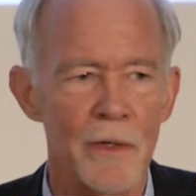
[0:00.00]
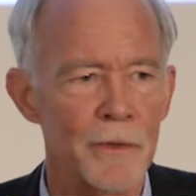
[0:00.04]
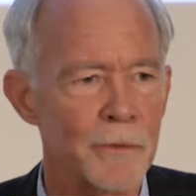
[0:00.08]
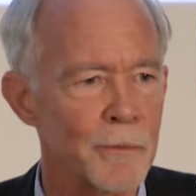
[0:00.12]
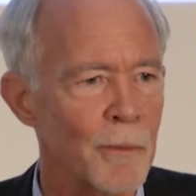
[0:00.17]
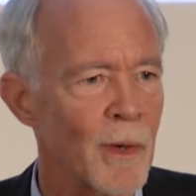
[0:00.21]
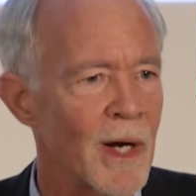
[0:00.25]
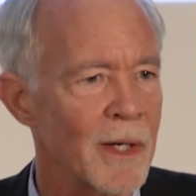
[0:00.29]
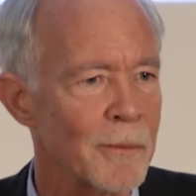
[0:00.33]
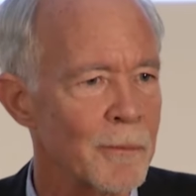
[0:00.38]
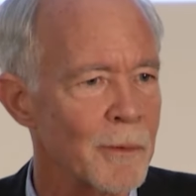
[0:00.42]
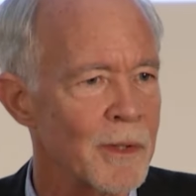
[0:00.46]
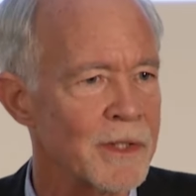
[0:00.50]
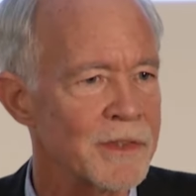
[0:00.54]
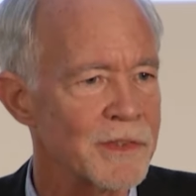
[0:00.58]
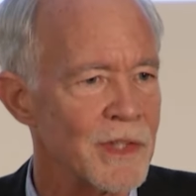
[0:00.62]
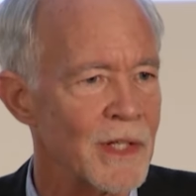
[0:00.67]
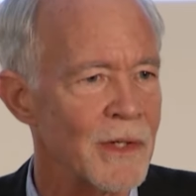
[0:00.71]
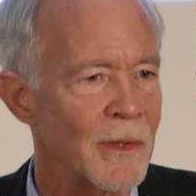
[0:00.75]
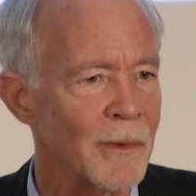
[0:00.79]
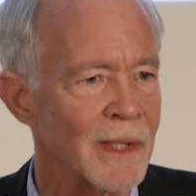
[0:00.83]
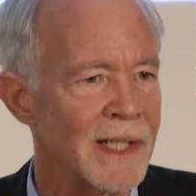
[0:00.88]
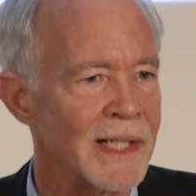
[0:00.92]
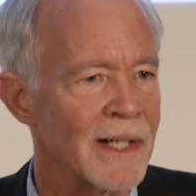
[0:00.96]
on what was
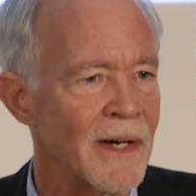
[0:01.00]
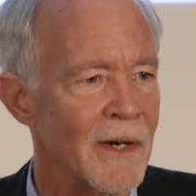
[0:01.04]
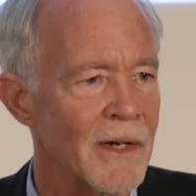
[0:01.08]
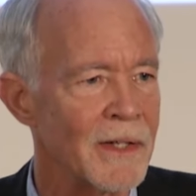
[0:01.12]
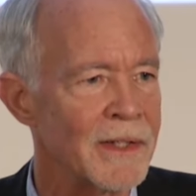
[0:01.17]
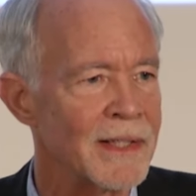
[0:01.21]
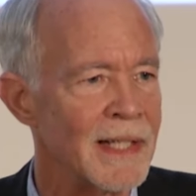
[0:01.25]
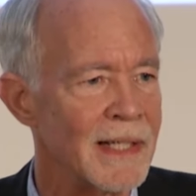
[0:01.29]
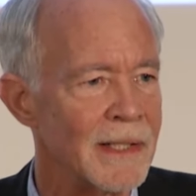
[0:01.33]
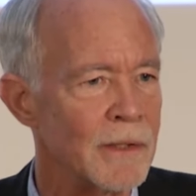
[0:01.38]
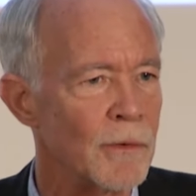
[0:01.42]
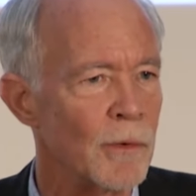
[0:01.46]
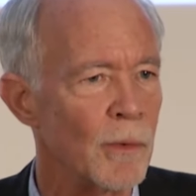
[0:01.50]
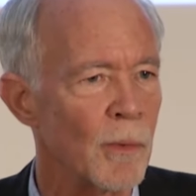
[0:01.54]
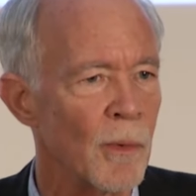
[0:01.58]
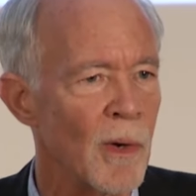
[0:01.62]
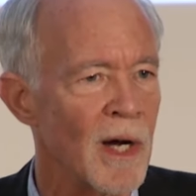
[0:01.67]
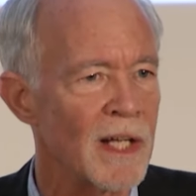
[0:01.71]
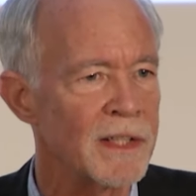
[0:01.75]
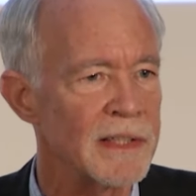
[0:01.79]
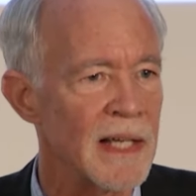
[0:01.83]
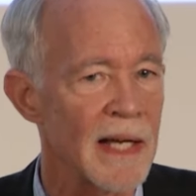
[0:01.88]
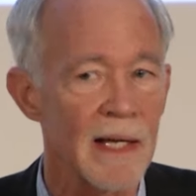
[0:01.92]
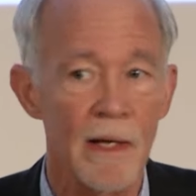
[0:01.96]
going on in
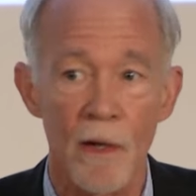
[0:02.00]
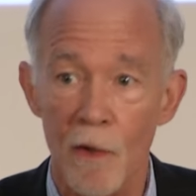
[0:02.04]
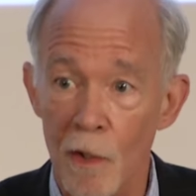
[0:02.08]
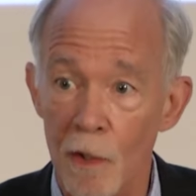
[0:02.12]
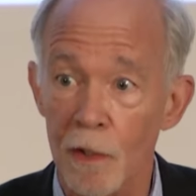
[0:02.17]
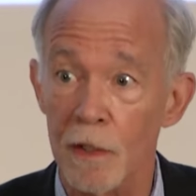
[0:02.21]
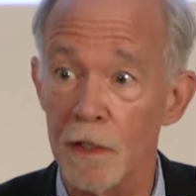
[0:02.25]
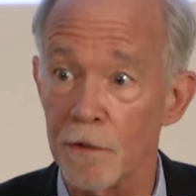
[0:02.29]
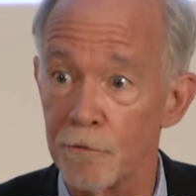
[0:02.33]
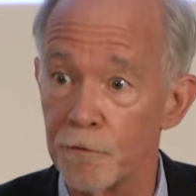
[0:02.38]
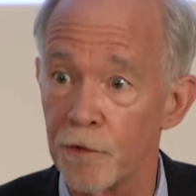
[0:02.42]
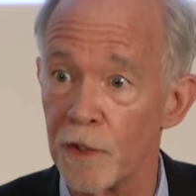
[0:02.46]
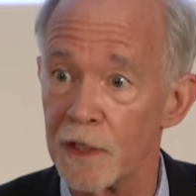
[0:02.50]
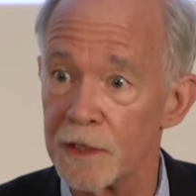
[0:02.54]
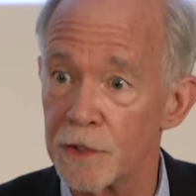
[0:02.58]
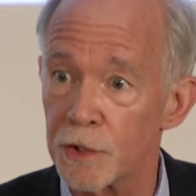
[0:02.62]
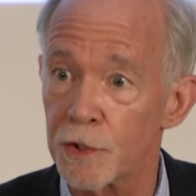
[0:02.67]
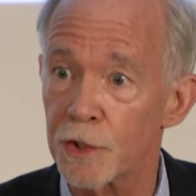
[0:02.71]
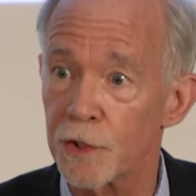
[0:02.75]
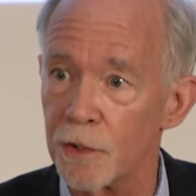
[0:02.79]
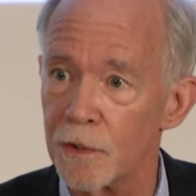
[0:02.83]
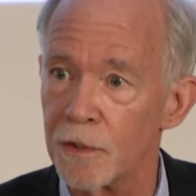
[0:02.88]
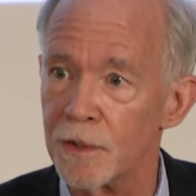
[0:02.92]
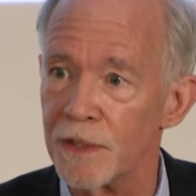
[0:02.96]
Rwanda, all of
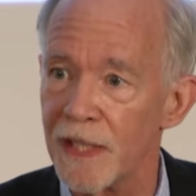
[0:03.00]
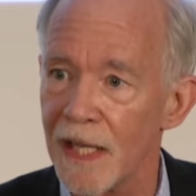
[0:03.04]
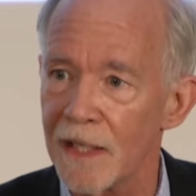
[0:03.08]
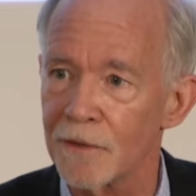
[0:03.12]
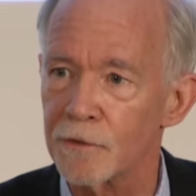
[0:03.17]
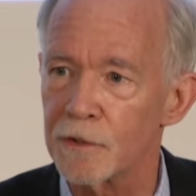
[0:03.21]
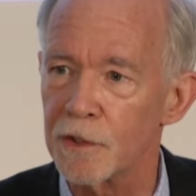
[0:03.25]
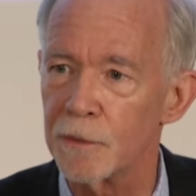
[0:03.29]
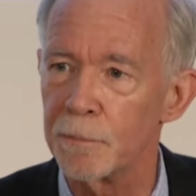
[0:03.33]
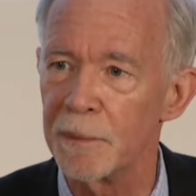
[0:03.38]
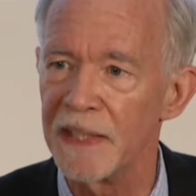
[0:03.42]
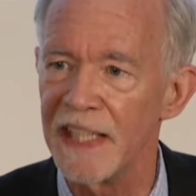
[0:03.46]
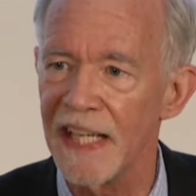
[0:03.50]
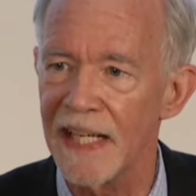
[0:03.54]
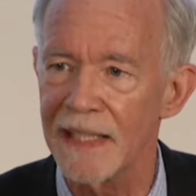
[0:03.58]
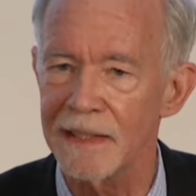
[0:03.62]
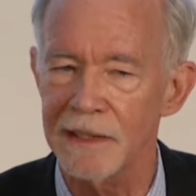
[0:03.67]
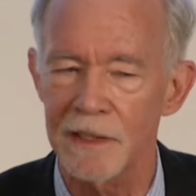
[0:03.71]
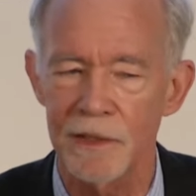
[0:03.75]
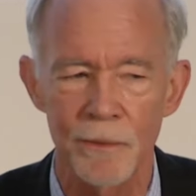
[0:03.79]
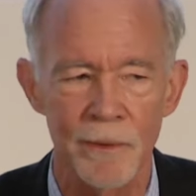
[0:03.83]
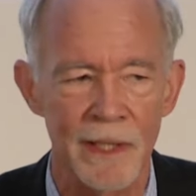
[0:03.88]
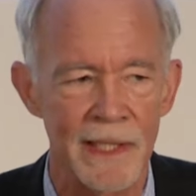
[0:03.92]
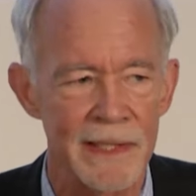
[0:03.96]
which turned out to be
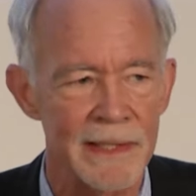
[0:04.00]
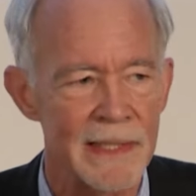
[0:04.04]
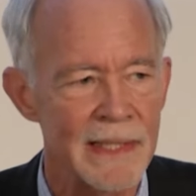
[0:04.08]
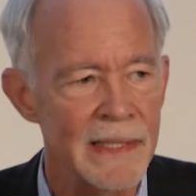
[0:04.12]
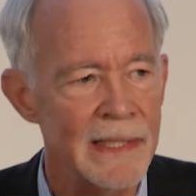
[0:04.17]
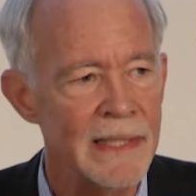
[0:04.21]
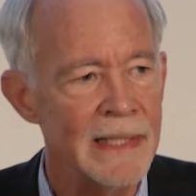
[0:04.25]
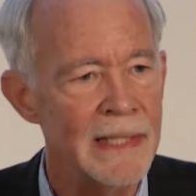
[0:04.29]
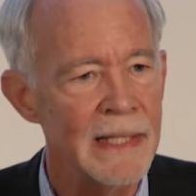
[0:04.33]
accurate.